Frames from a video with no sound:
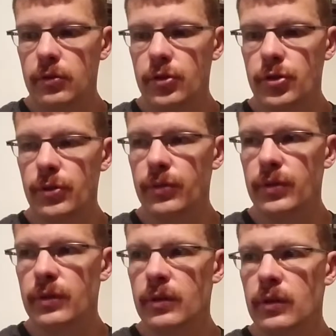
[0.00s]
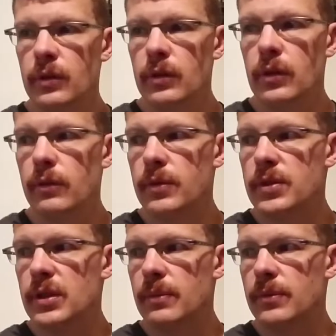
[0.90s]
shoot. There was
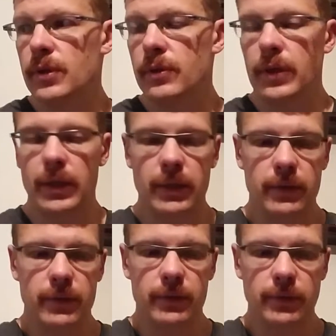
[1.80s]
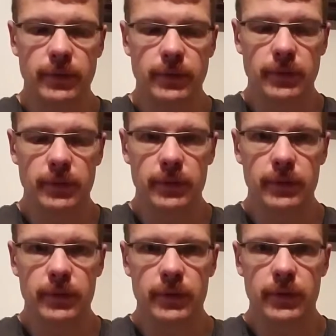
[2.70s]
something going on.
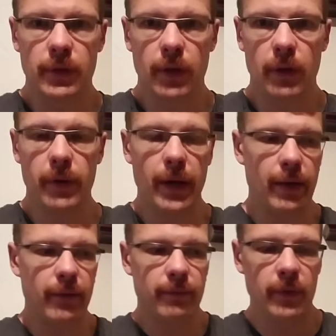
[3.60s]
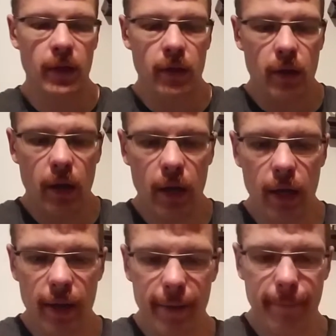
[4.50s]
Oh, yeah.
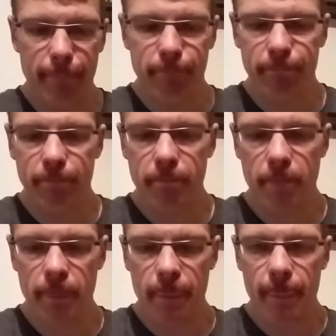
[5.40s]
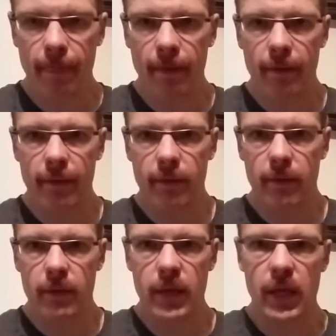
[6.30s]
Um,
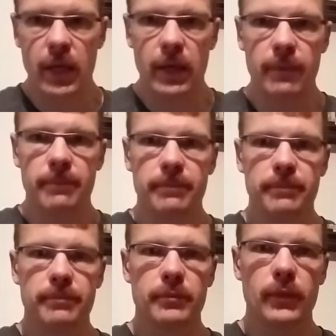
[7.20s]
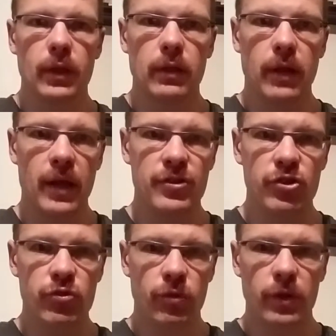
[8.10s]
the as
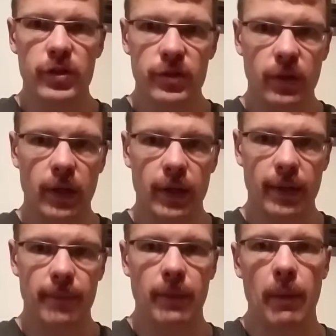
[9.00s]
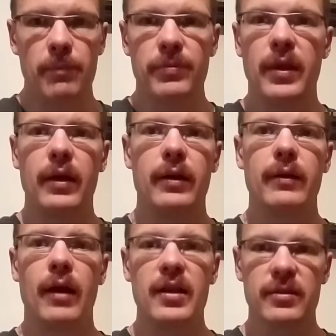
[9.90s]
usual, this um, um, the
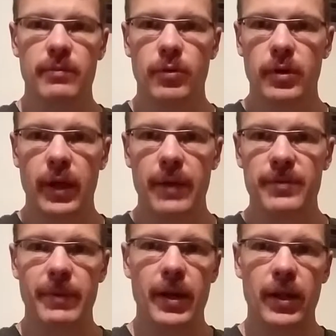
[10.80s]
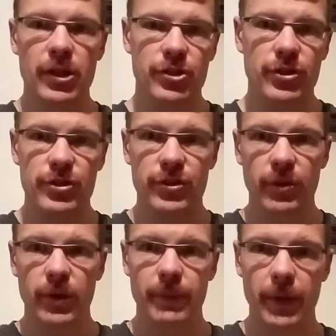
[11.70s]
awesome board games in my collection is still
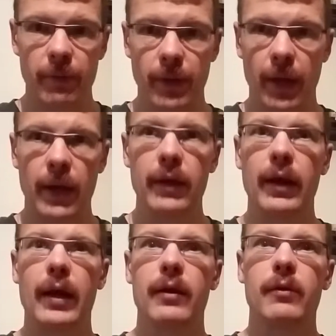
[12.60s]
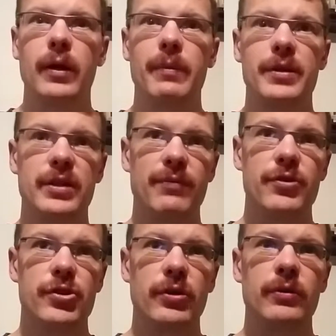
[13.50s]
going to be going on. I got quite a bit of stuff to
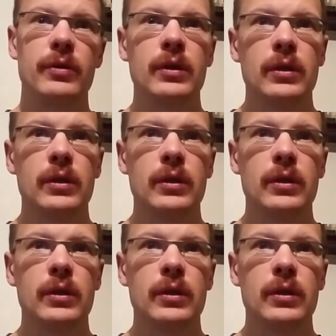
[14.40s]
show.